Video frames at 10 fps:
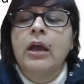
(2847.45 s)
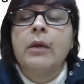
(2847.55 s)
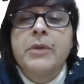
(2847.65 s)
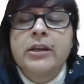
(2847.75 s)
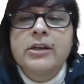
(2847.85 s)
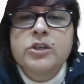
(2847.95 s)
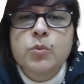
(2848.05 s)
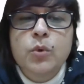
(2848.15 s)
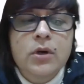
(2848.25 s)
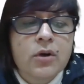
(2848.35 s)

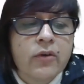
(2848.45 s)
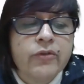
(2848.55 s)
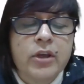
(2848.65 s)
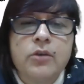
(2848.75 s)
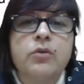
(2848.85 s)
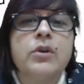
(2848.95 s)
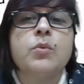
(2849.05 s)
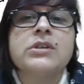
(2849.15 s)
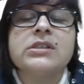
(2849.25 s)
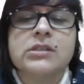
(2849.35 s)
eminent work of the
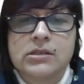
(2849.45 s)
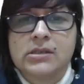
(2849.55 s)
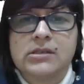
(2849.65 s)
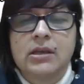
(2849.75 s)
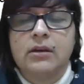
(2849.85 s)
universities